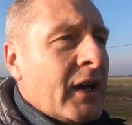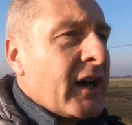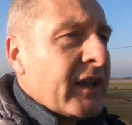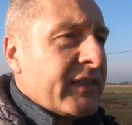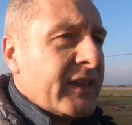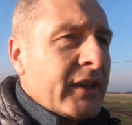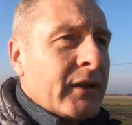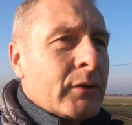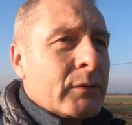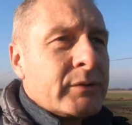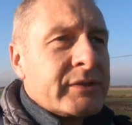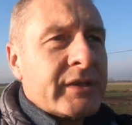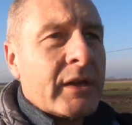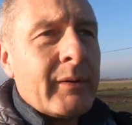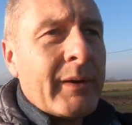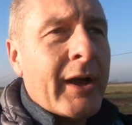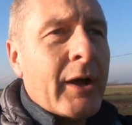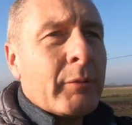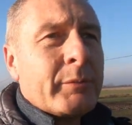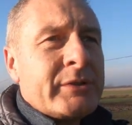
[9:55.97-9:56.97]
I think
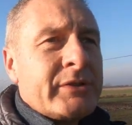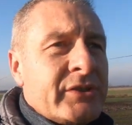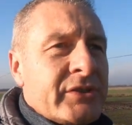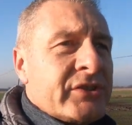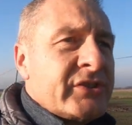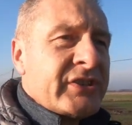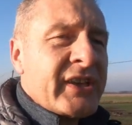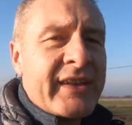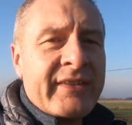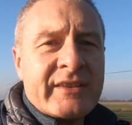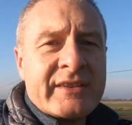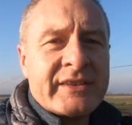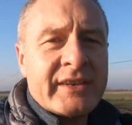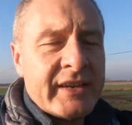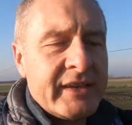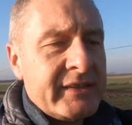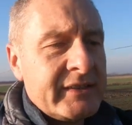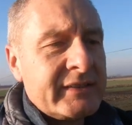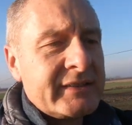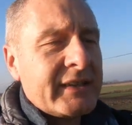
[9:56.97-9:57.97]
also helps just set the
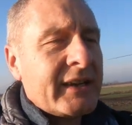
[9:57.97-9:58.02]
scene.